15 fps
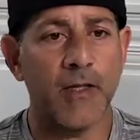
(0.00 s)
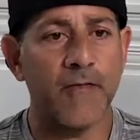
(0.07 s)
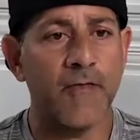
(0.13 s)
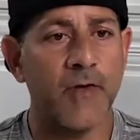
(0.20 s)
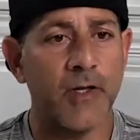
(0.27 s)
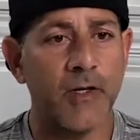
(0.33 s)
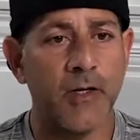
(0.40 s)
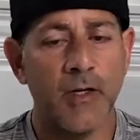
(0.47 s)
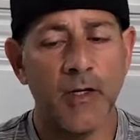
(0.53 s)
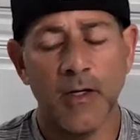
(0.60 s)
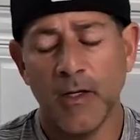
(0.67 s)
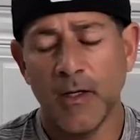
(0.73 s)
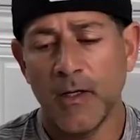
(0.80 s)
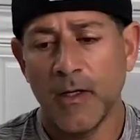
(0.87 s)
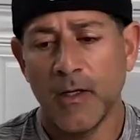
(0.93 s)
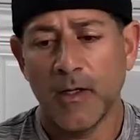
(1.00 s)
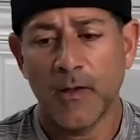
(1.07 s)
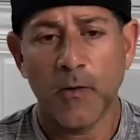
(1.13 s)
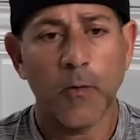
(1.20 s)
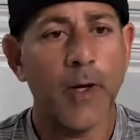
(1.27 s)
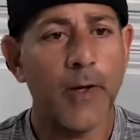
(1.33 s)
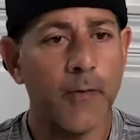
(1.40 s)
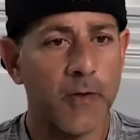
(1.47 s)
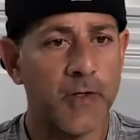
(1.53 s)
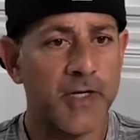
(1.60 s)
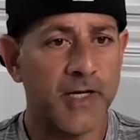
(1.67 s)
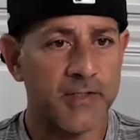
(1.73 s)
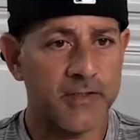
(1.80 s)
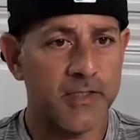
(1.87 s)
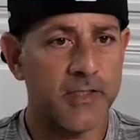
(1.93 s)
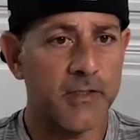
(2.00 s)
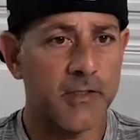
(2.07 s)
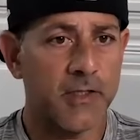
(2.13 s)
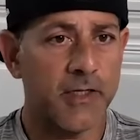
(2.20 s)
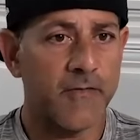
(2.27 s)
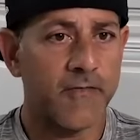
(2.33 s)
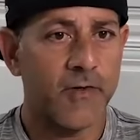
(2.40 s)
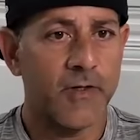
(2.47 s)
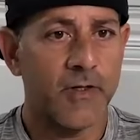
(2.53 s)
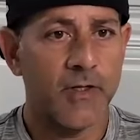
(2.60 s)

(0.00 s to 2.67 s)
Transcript: living the way we're destined to live.